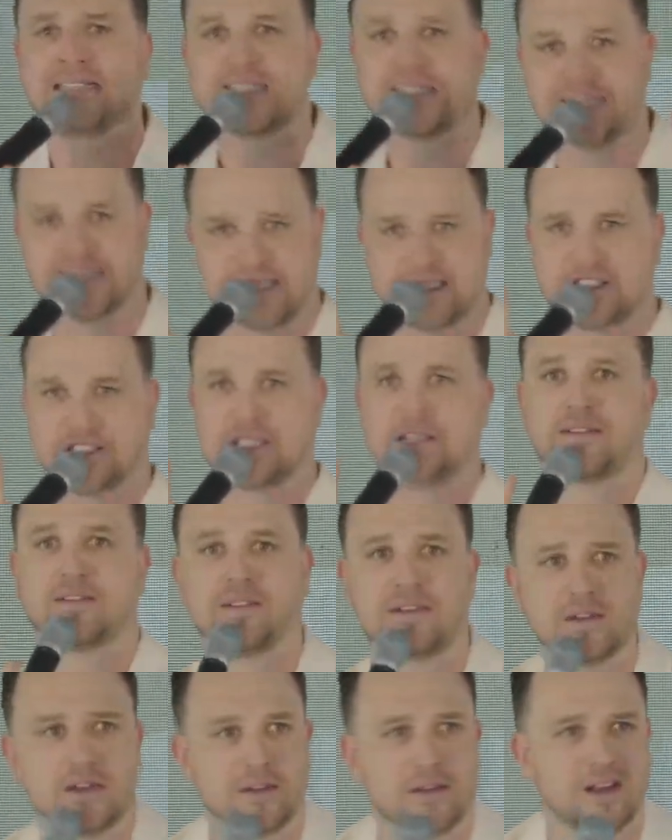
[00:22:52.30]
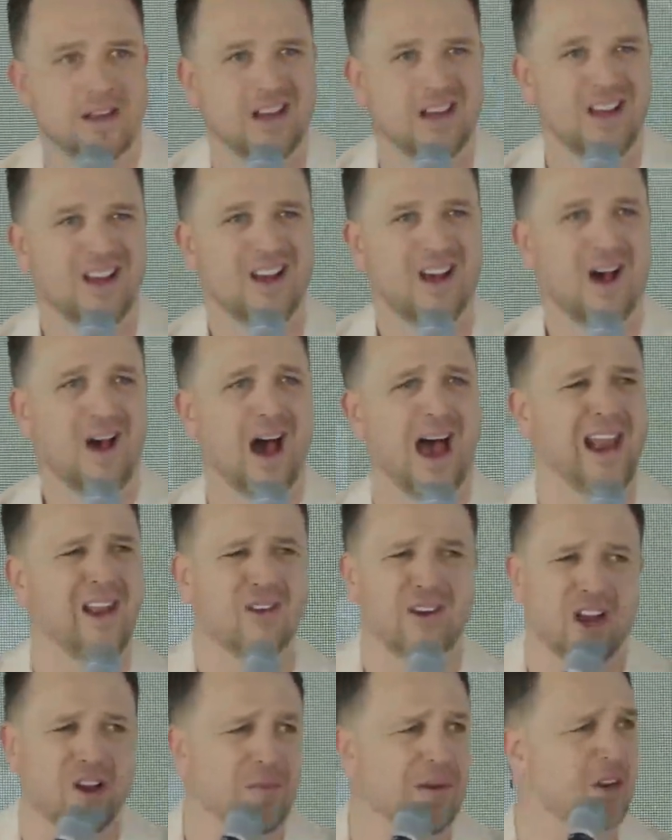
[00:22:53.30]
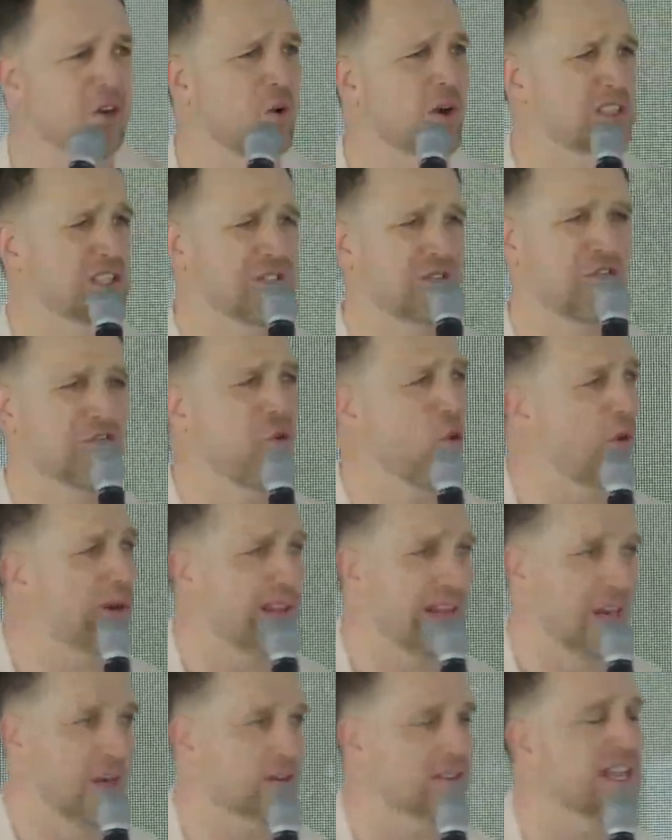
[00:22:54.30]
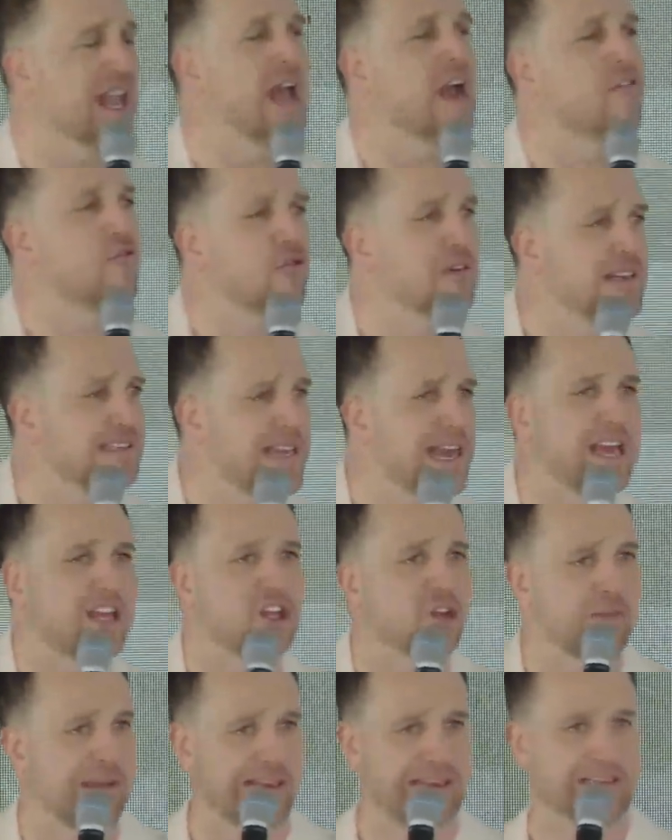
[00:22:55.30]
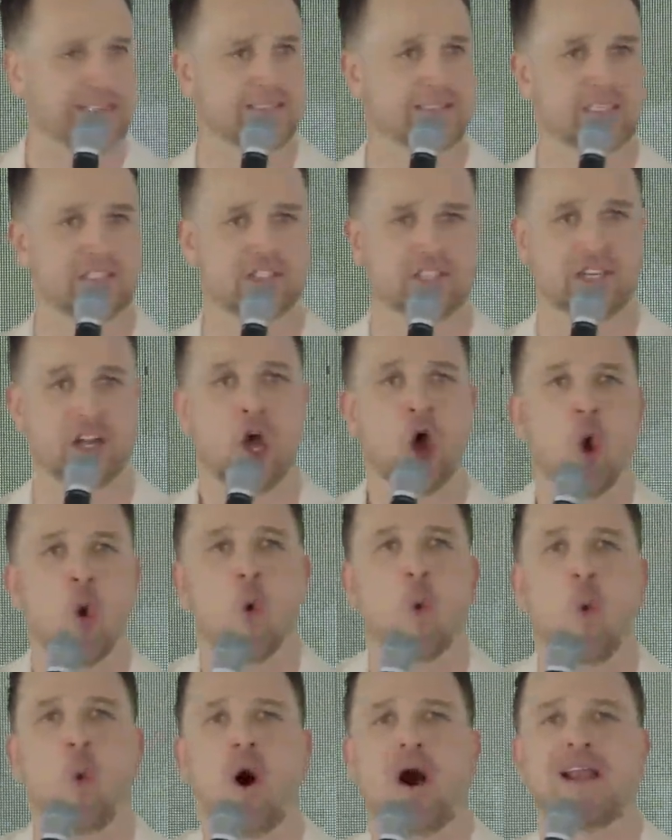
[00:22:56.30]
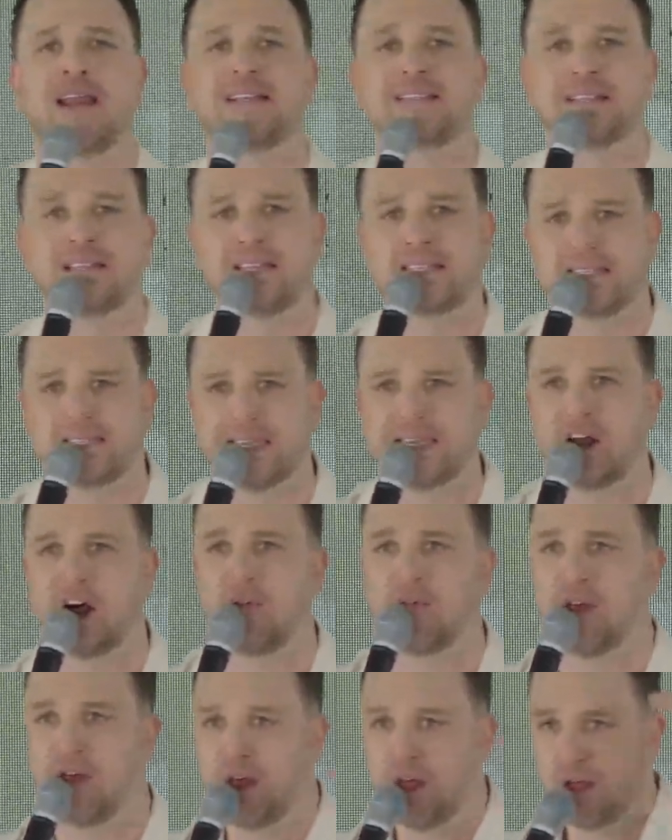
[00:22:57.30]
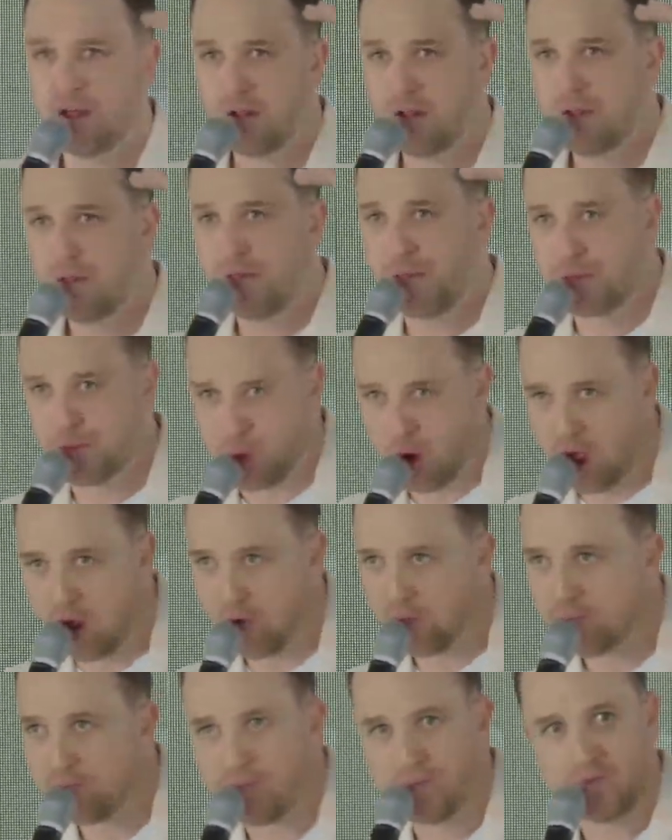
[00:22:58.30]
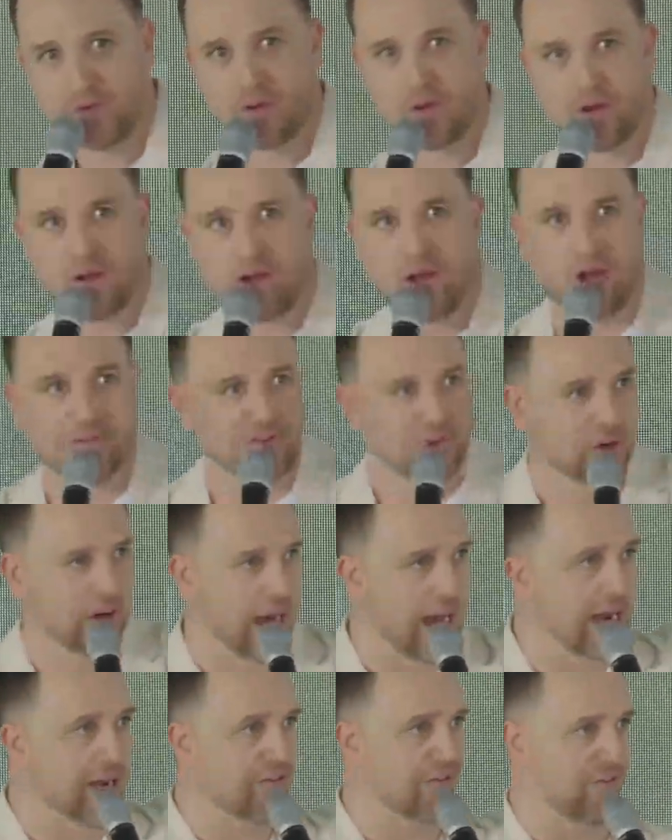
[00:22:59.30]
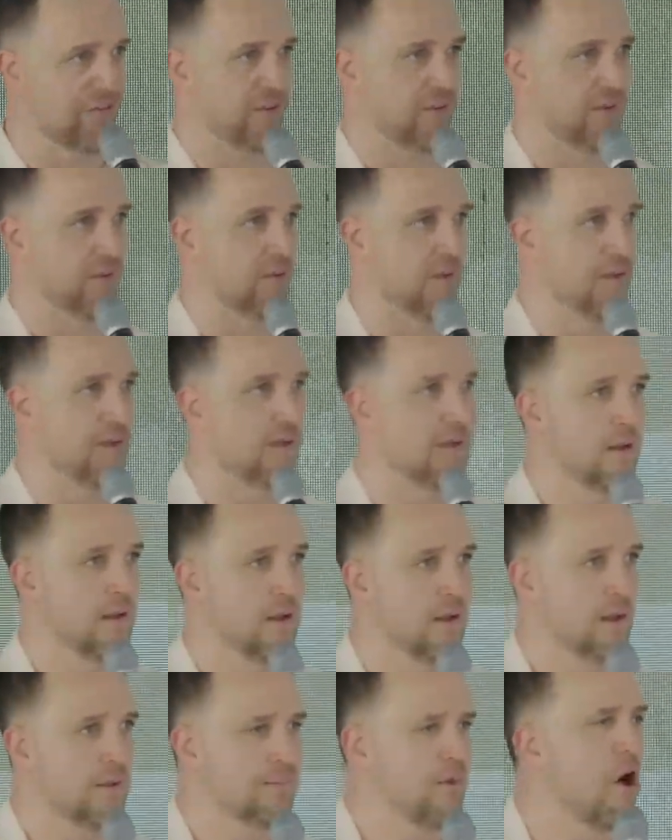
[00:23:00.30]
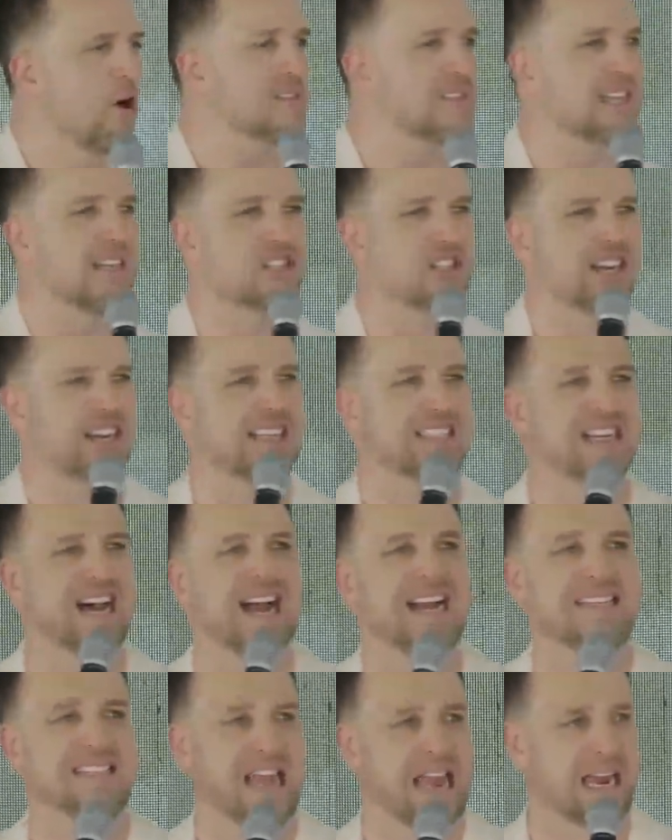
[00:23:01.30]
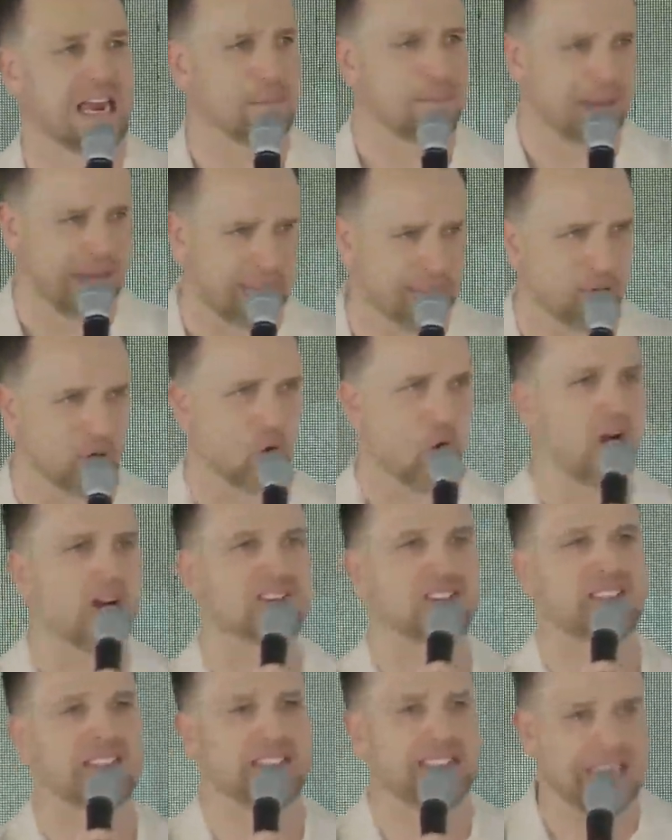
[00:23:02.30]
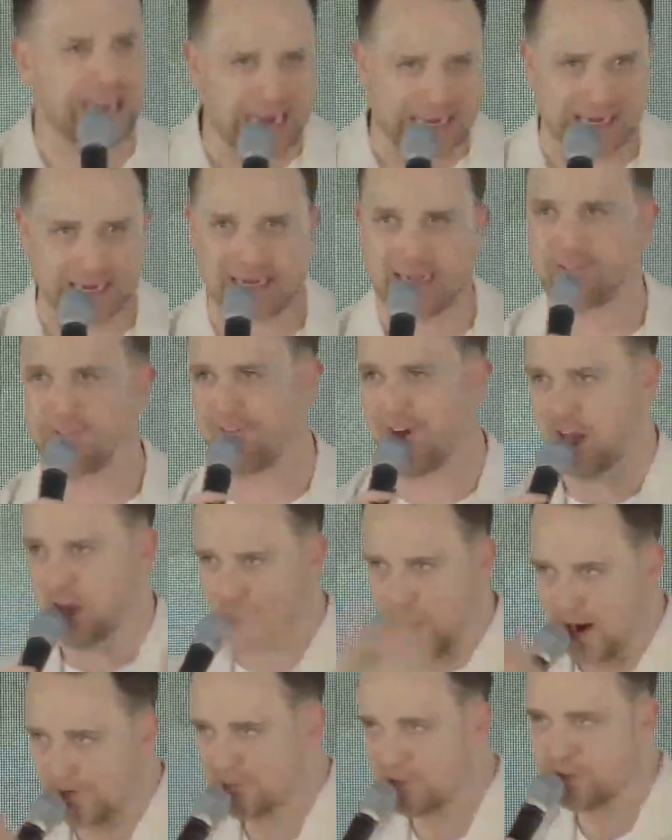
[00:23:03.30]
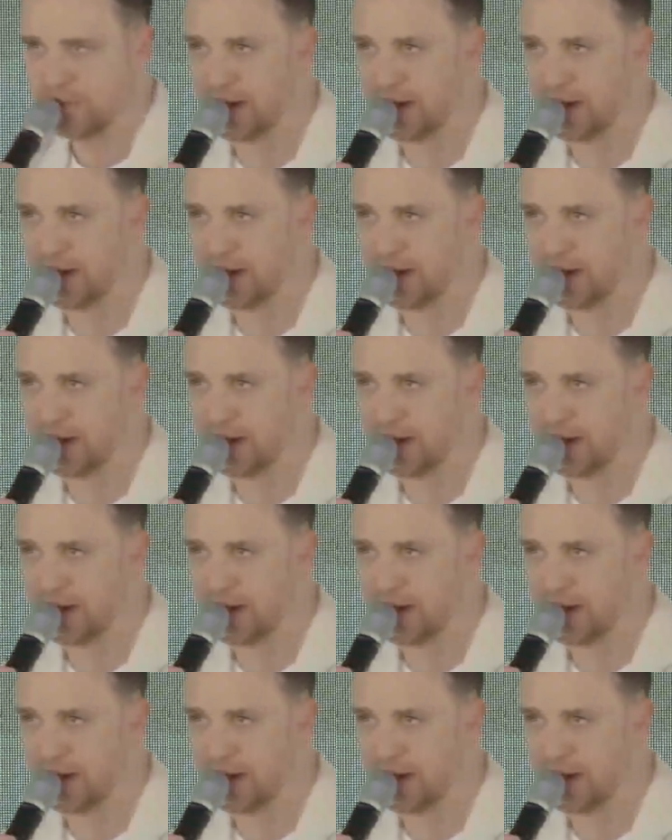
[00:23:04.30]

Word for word: decision. I don't care if you've been a Christian for forty years. Every day you make a decision what is going to sit on the throne of your life. Paul says you got to die daily. Pick up your cross daily. Follow after